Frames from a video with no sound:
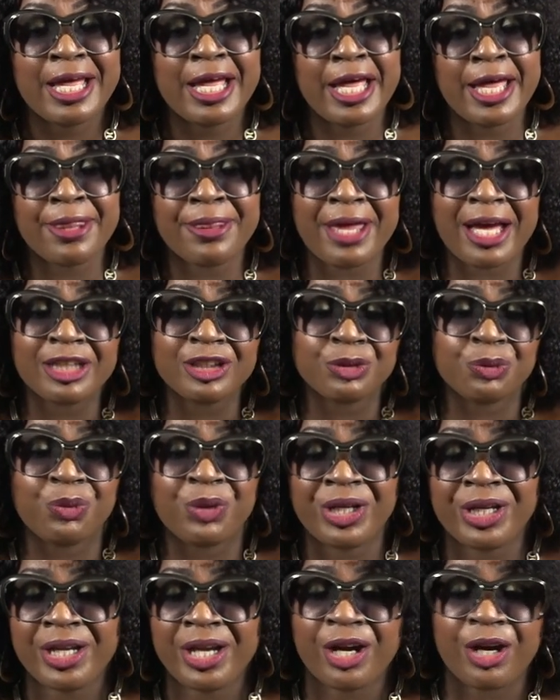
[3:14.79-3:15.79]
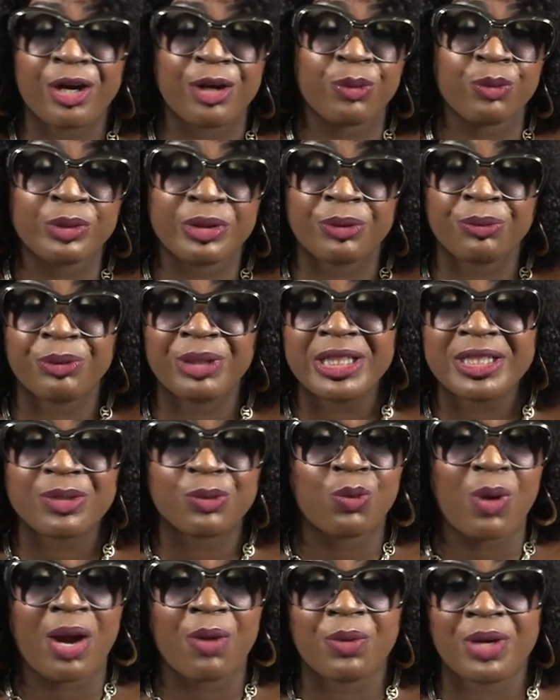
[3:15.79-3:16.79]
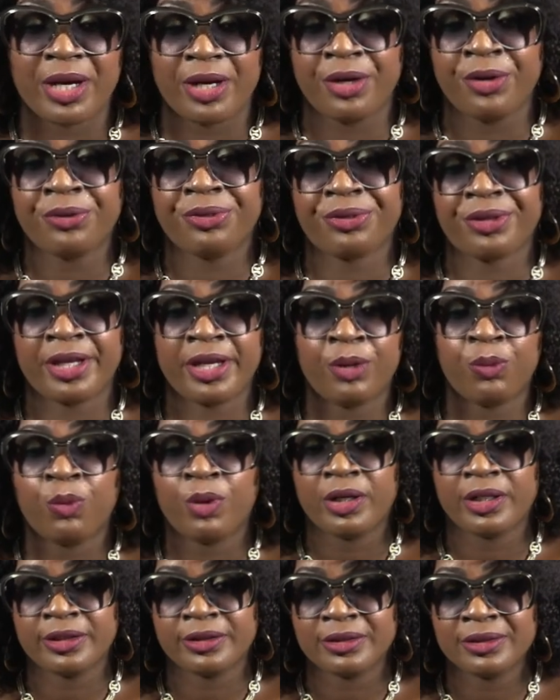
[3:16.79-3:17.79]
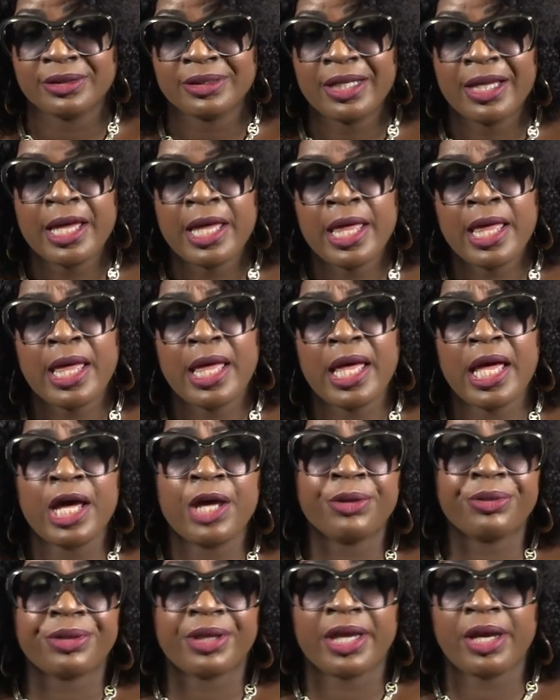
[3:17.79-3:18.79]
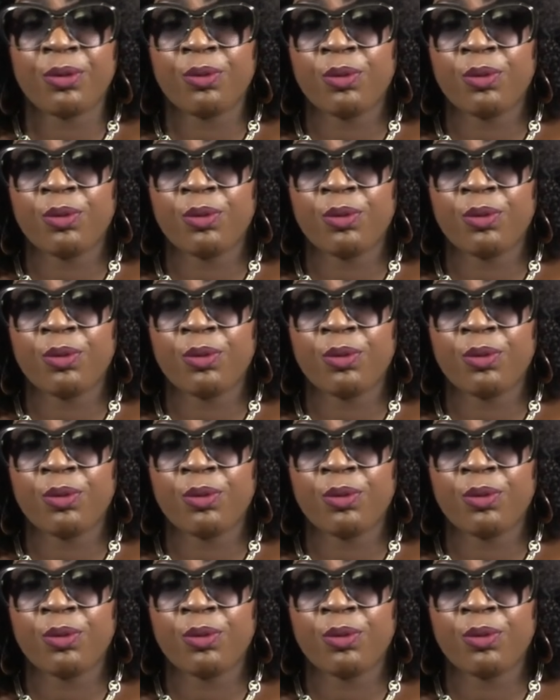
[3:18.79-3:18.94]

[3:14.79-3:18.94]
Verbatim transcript: And that's where the reason why we're healthcare workers. Healthcare